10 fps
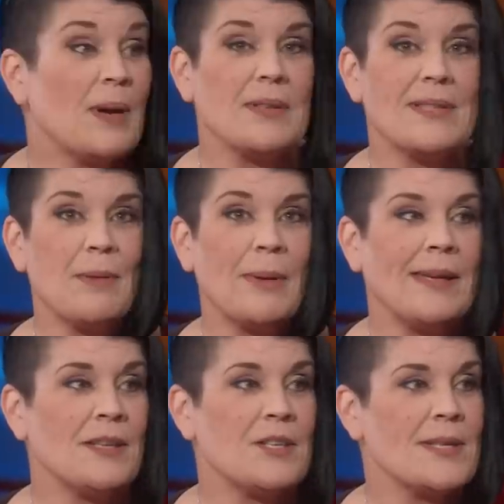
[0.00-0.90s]
Every time I
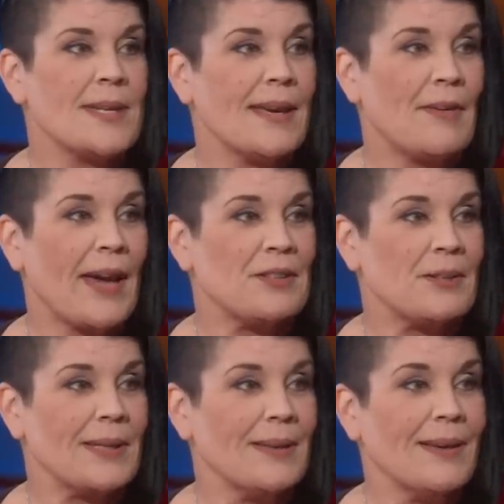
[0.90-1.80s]
eat at Cheesecake
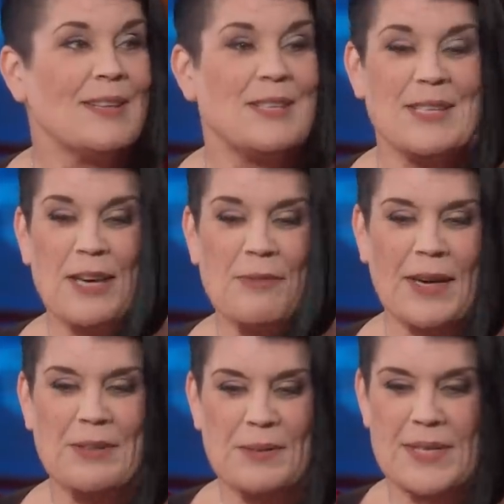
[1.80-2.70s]
Factory. Cheesecake
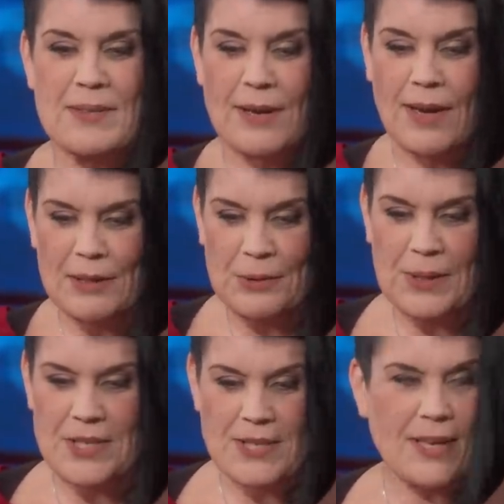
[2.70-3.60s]
Factory's
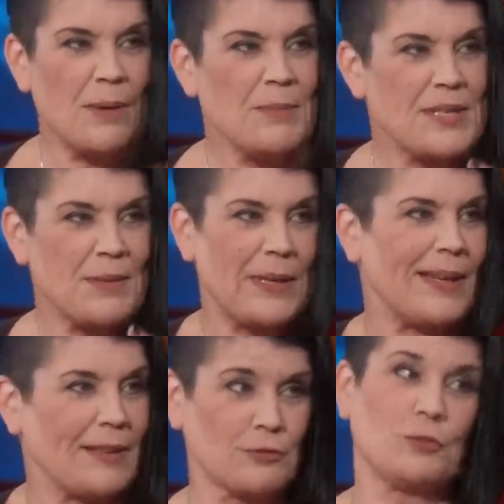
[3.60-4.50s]
cutlery just comes to me, like